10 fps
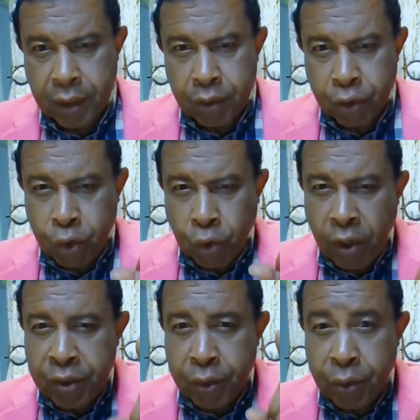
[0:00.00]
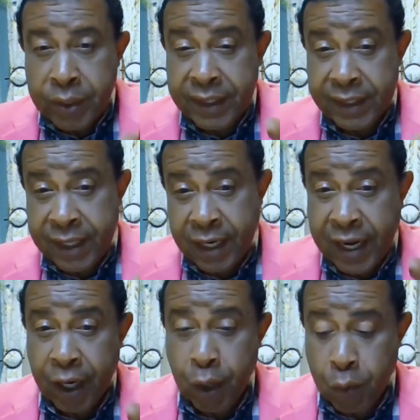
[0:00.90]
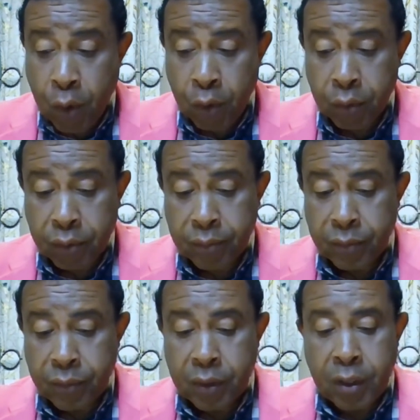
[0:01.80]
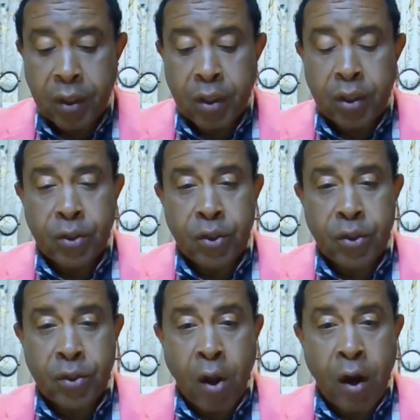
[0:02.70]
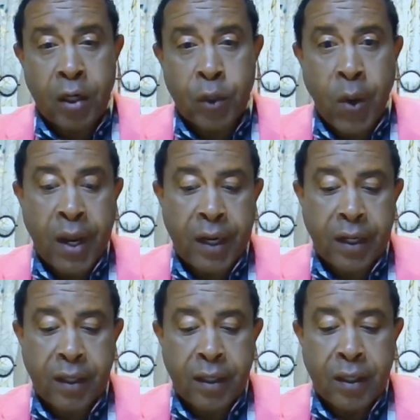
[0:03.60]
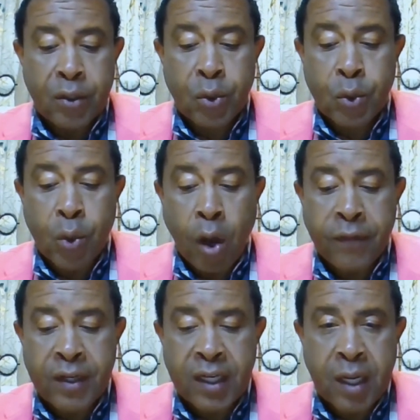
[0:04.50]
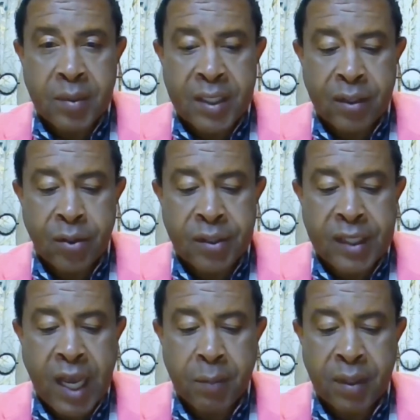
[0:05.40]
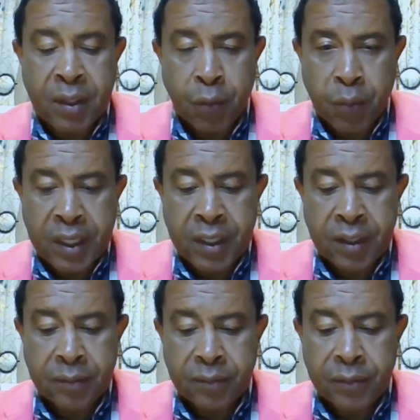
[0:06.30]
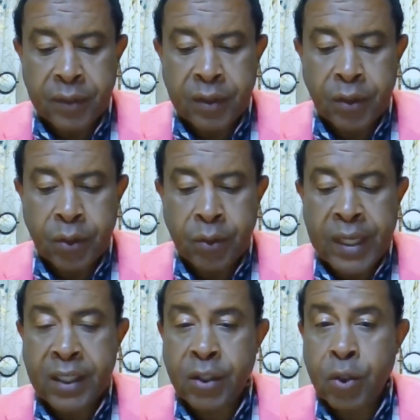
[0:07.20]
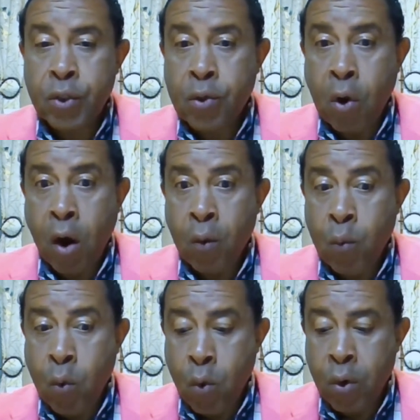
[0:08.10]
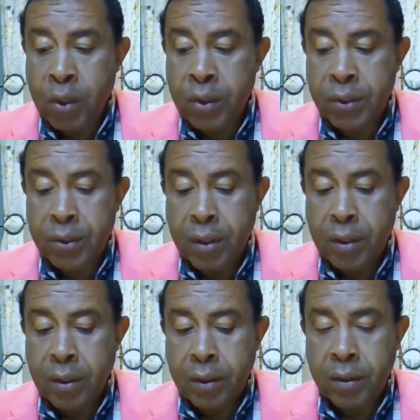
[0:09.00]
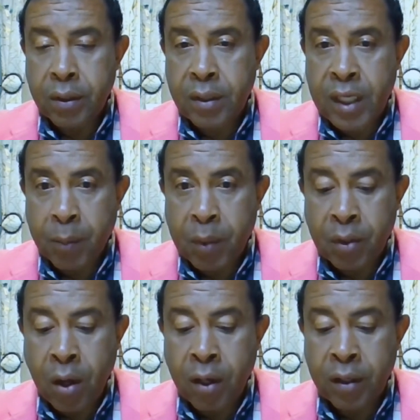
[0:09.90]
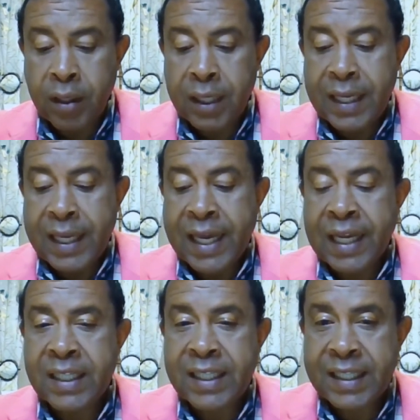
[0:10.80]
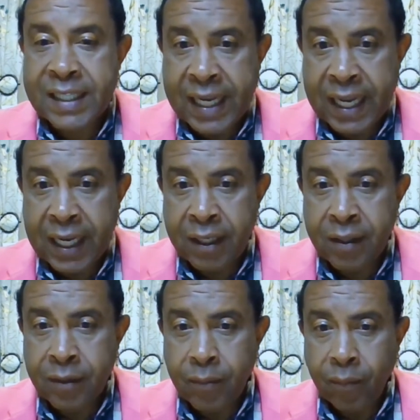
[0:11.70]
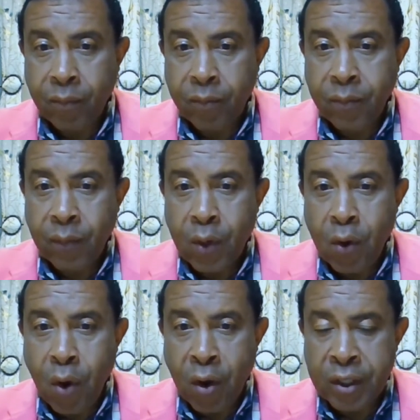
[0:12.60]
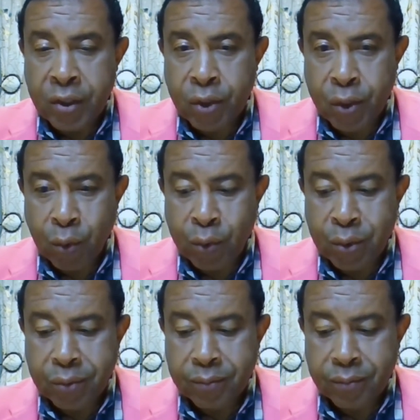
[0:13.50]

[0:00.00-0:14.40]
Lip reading: George Lucas said, and I quote, Star Trek softened up the entertainment arena so that Star Wars could come along and stand on its shoulder.